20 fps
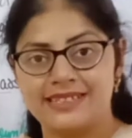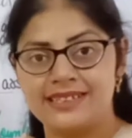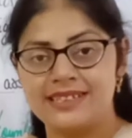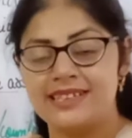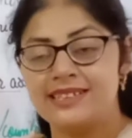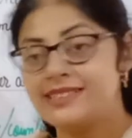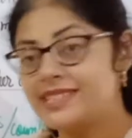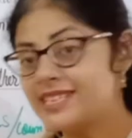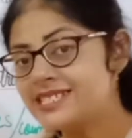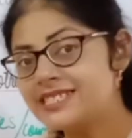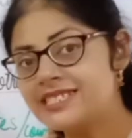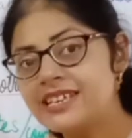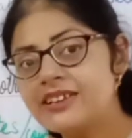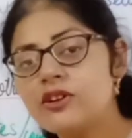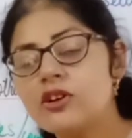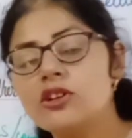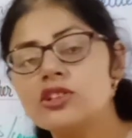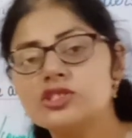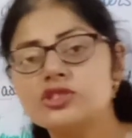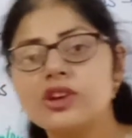This thing
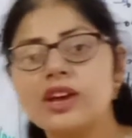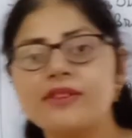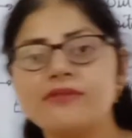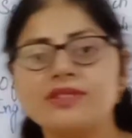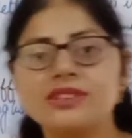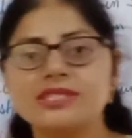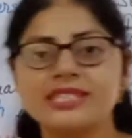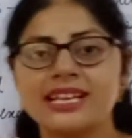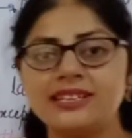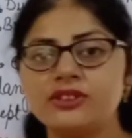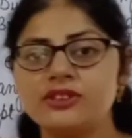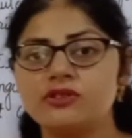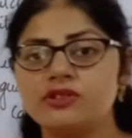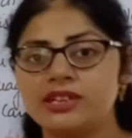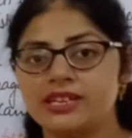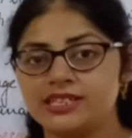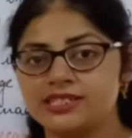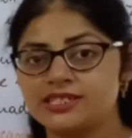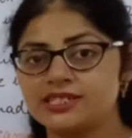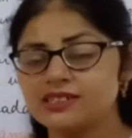also I will tell you
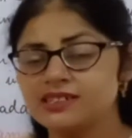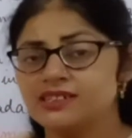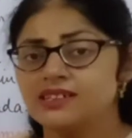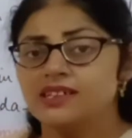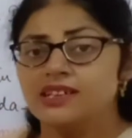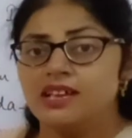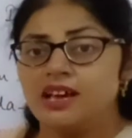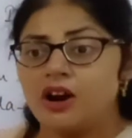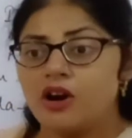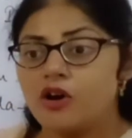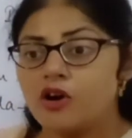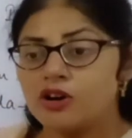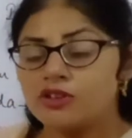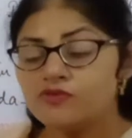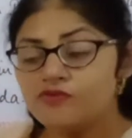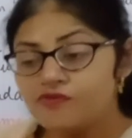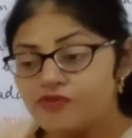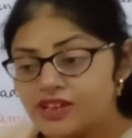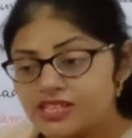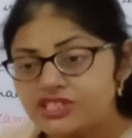later
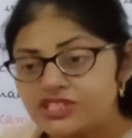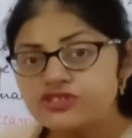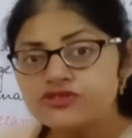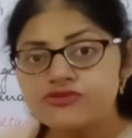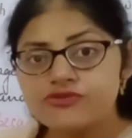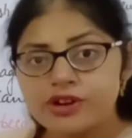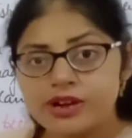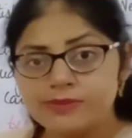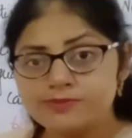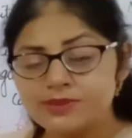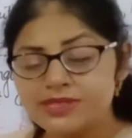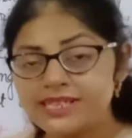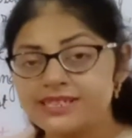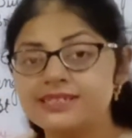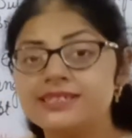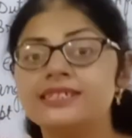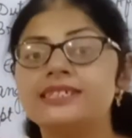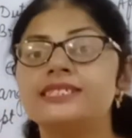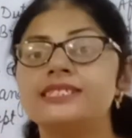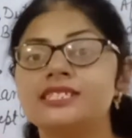on which terms
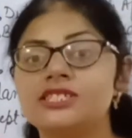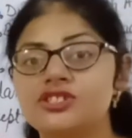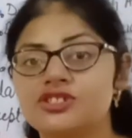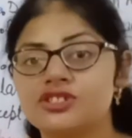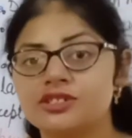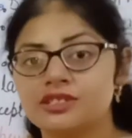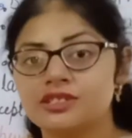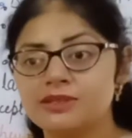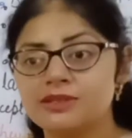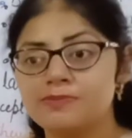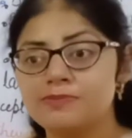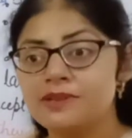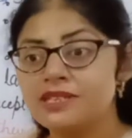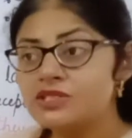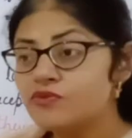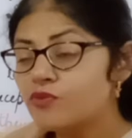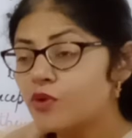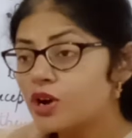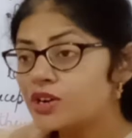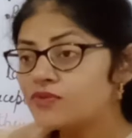and conditions,
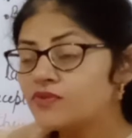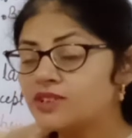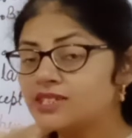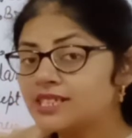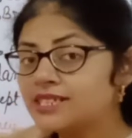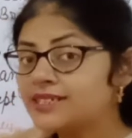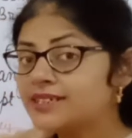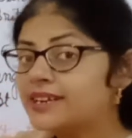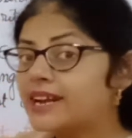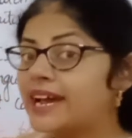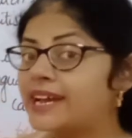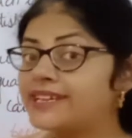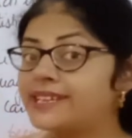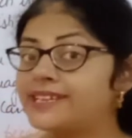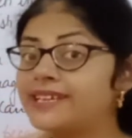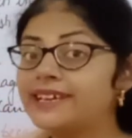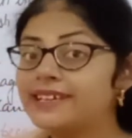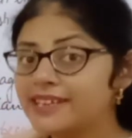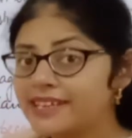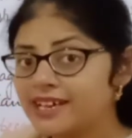means what were the
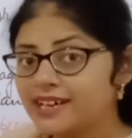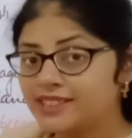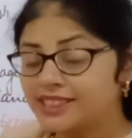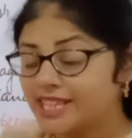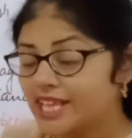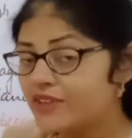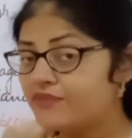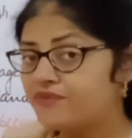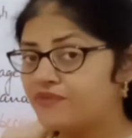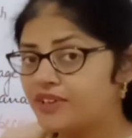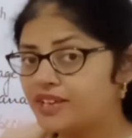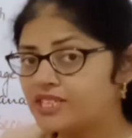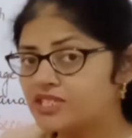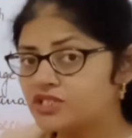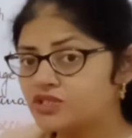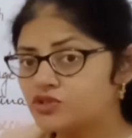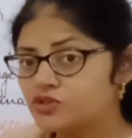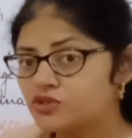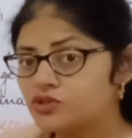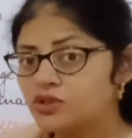criteria they
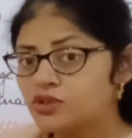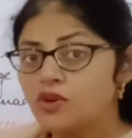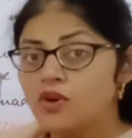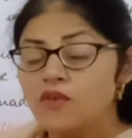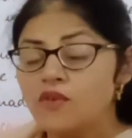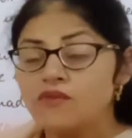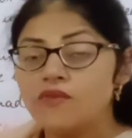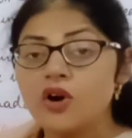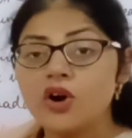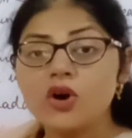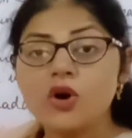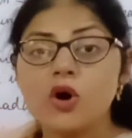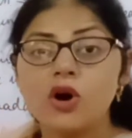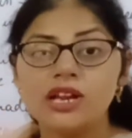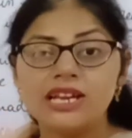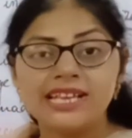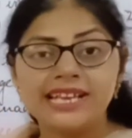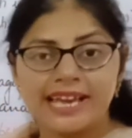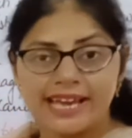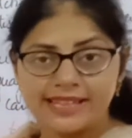fixed for
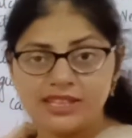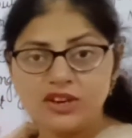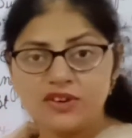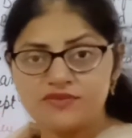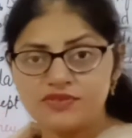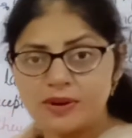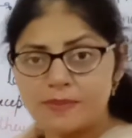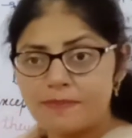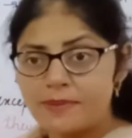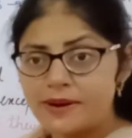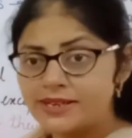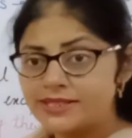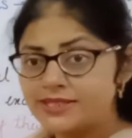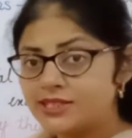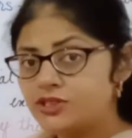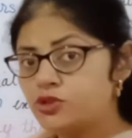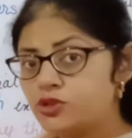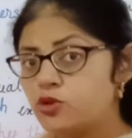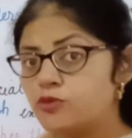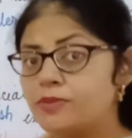calling any of the
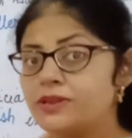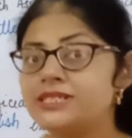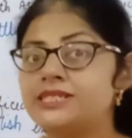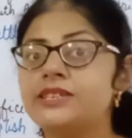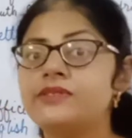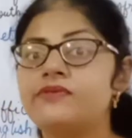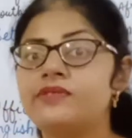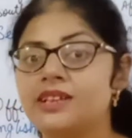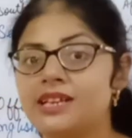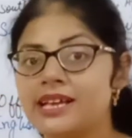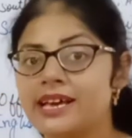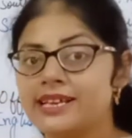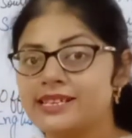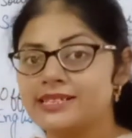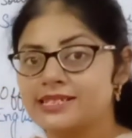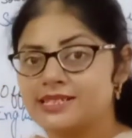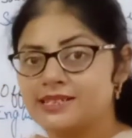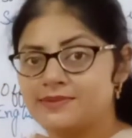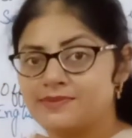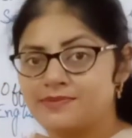person to be
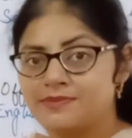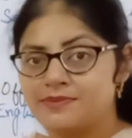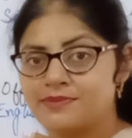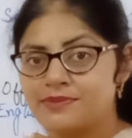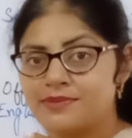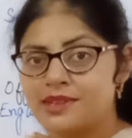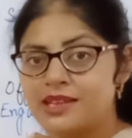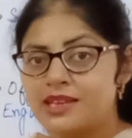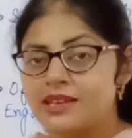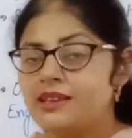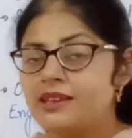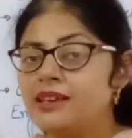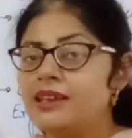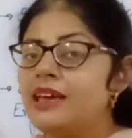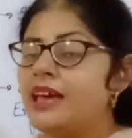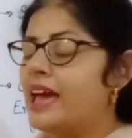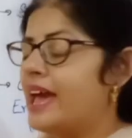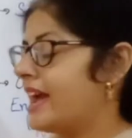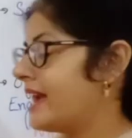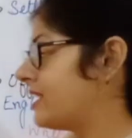civilized,
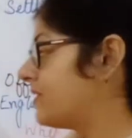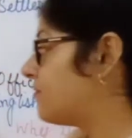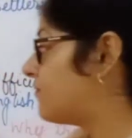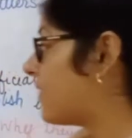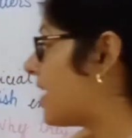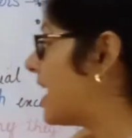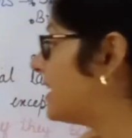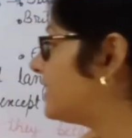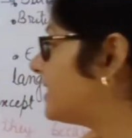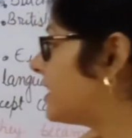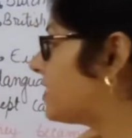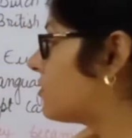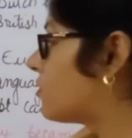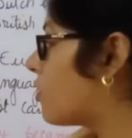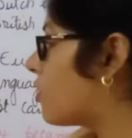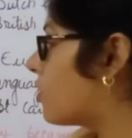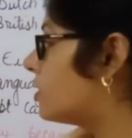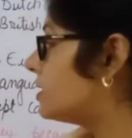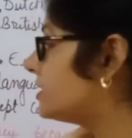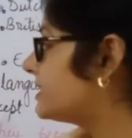and why they
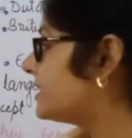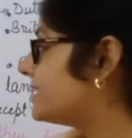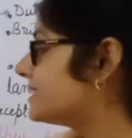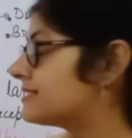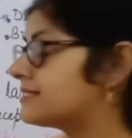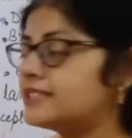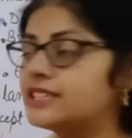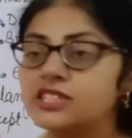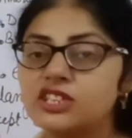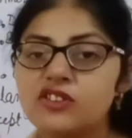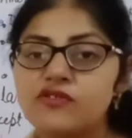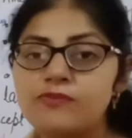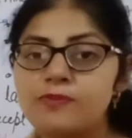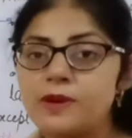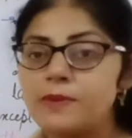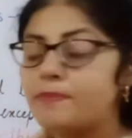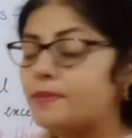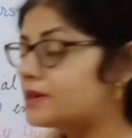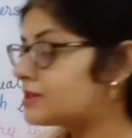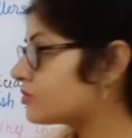called these native
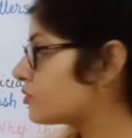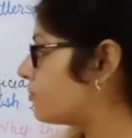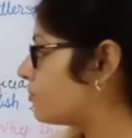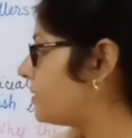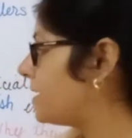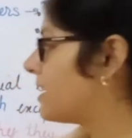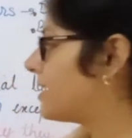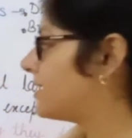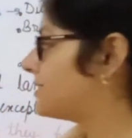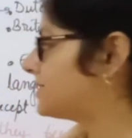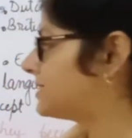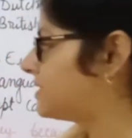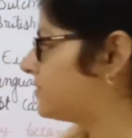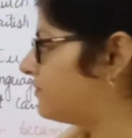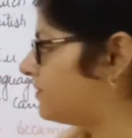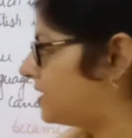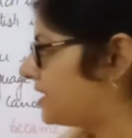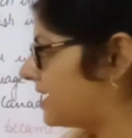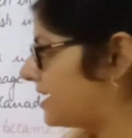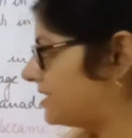people to be
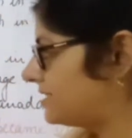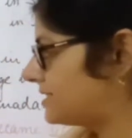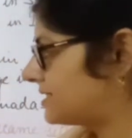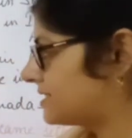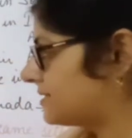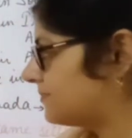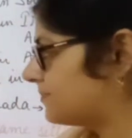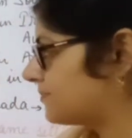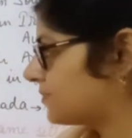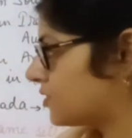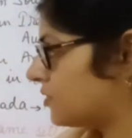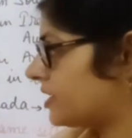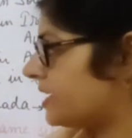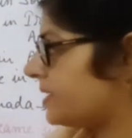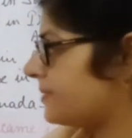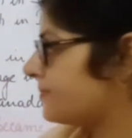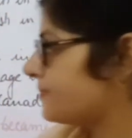uncivilized. Okay.